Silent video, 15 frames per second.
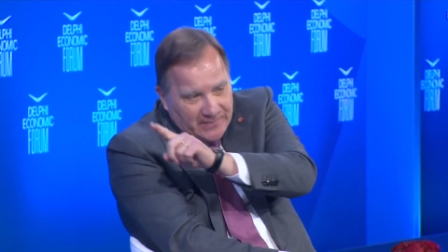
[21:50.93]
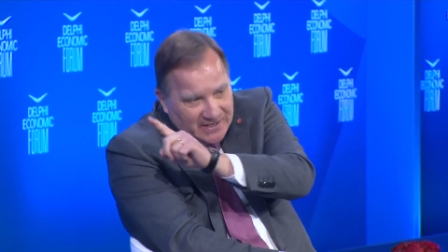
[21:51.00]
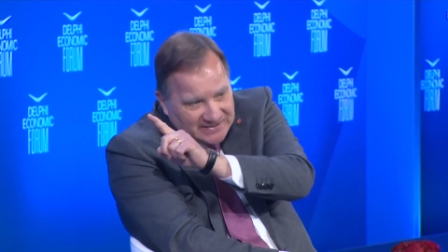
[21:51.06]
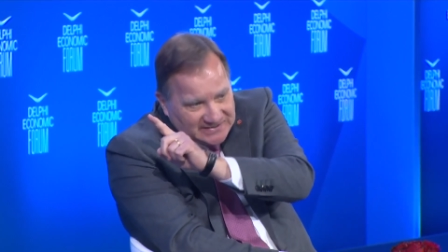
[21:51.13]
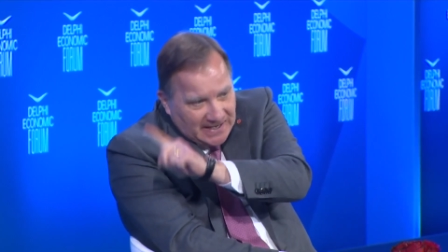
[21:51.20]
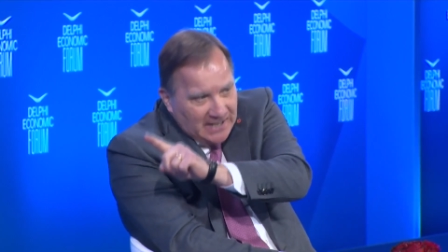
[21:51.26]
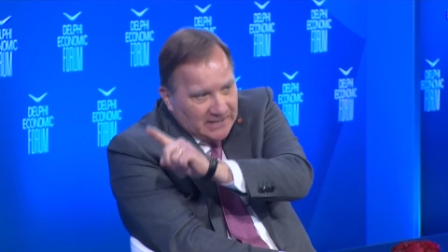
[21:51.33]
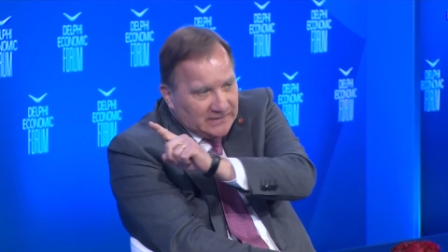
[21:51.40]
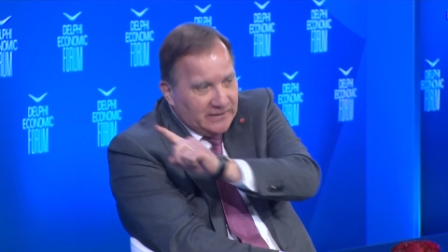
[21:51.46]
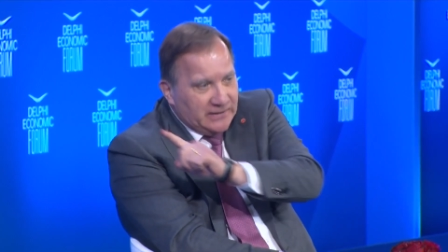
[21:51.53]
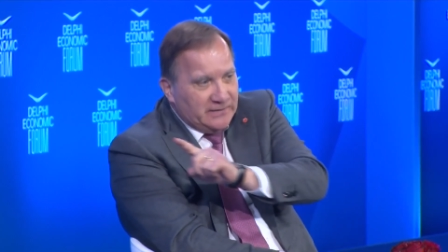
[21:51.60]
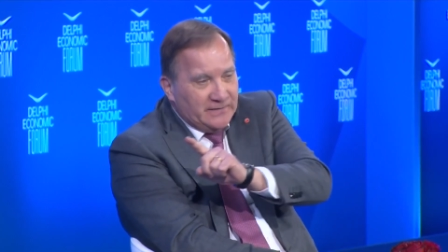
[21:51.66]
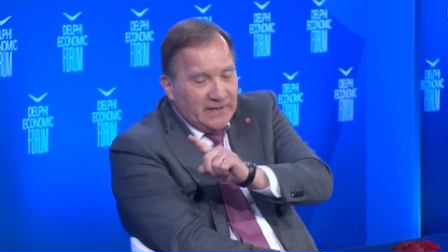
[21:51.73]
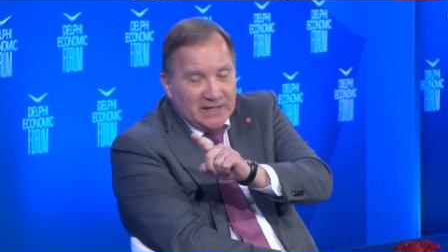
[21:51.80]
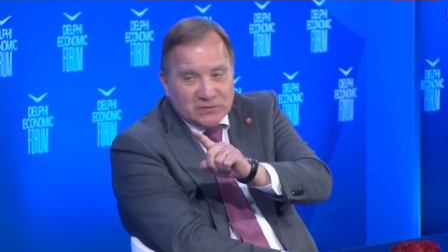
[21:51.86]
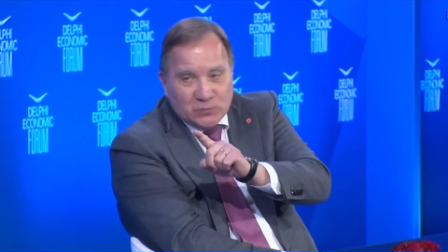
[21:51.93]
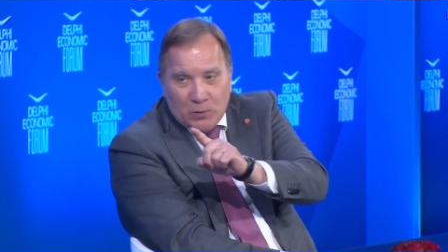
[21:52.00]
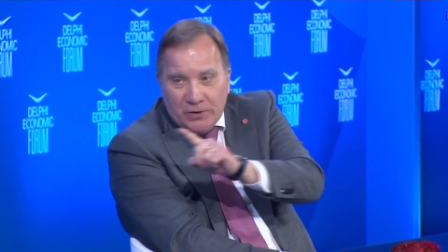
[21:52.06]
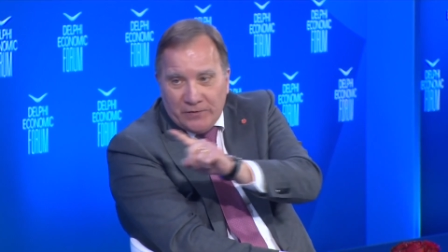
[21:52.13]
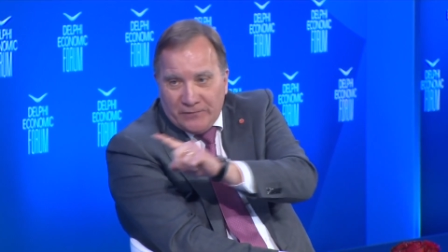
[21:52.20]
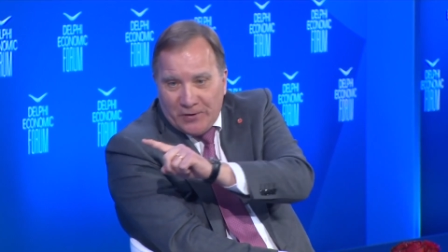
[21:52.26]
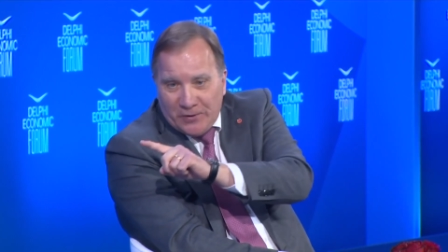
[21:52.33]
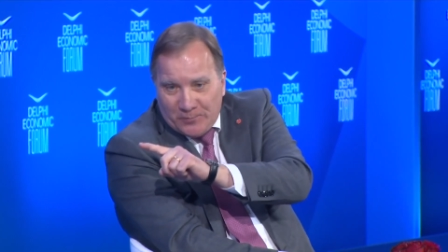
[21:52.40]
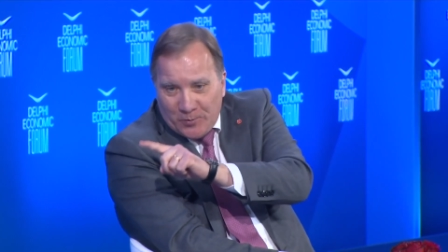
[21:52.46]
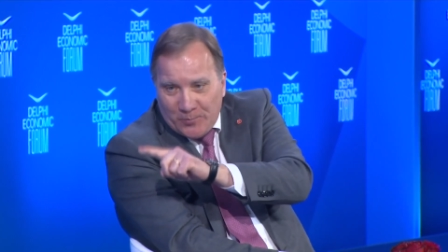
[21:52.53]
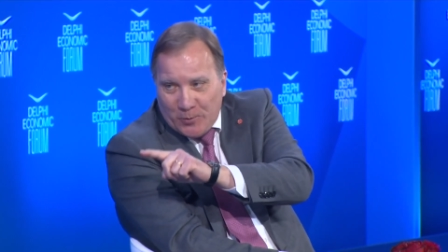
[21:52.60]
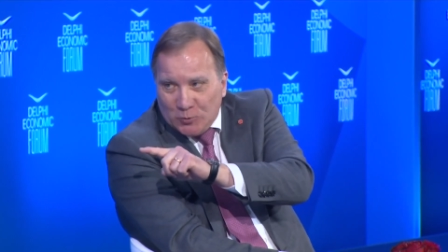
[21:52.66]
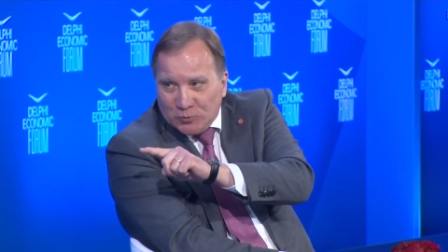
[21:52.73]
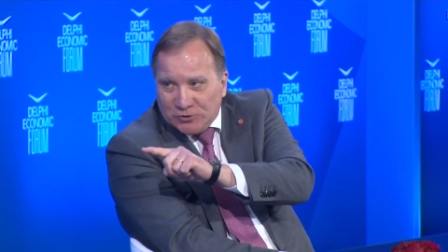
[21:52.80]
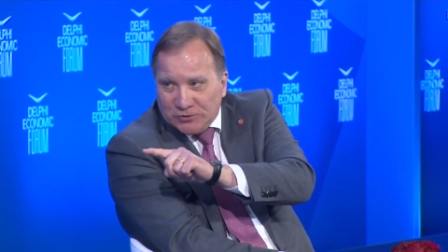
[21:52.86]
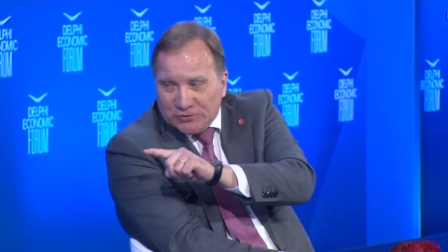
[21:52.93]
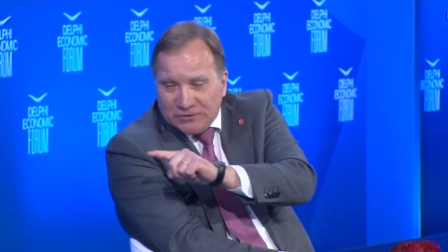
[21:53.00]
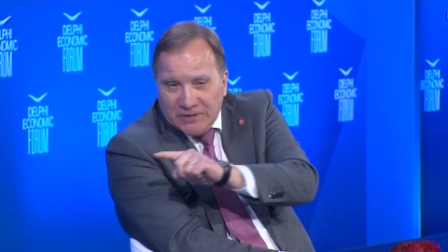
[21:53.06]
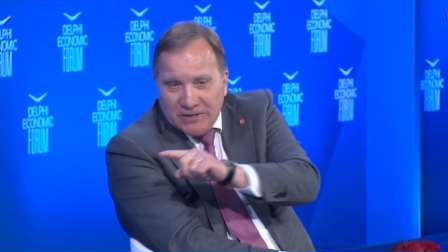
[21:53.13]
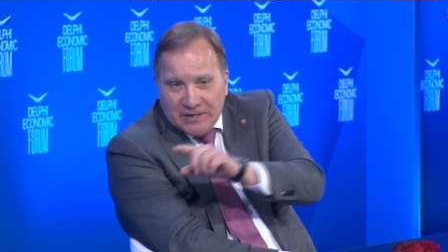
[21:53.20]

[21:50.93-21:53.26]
Exactly. That's one of our proposals.